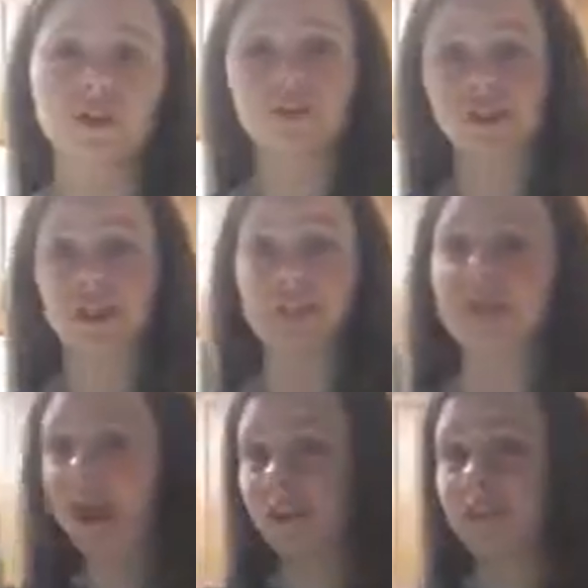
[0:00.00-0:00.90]
So
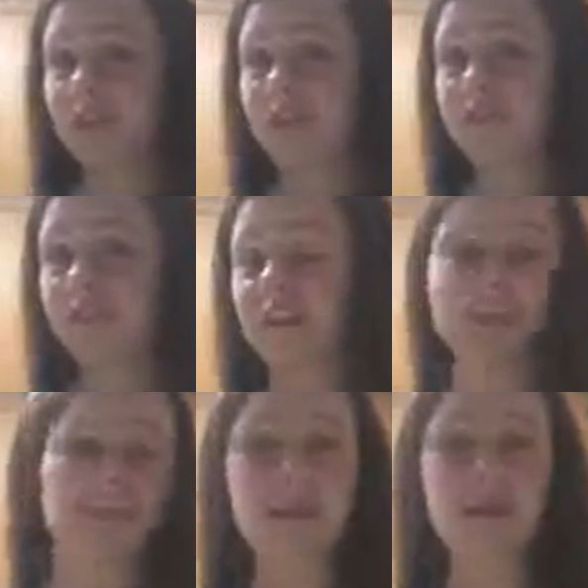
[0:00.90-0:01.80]
now that I've
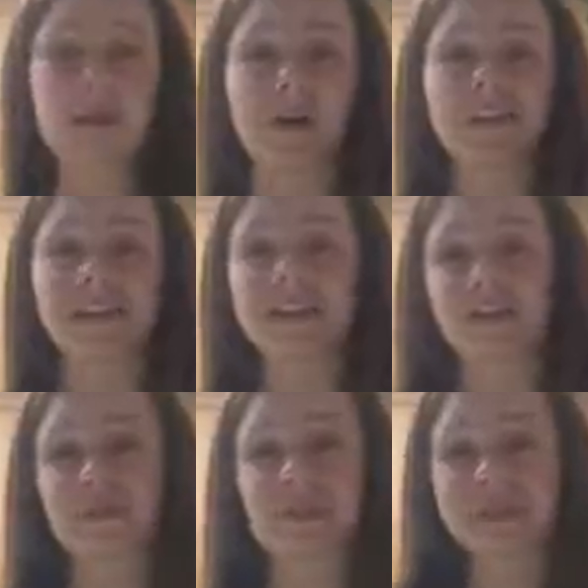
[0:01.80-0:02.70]
finished my part, this
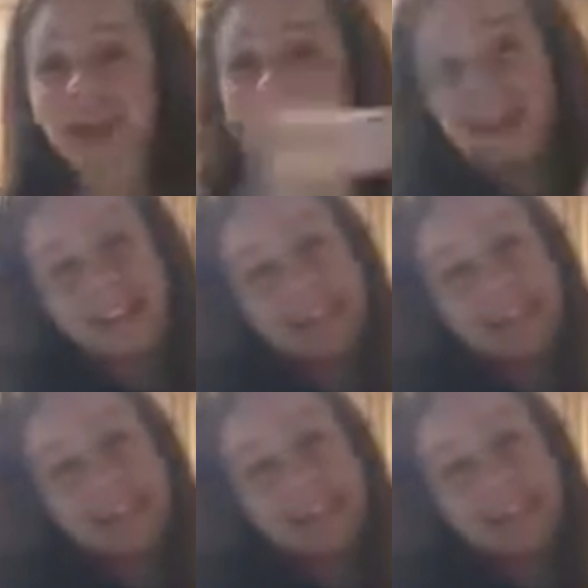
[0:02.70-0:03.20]
is where Addie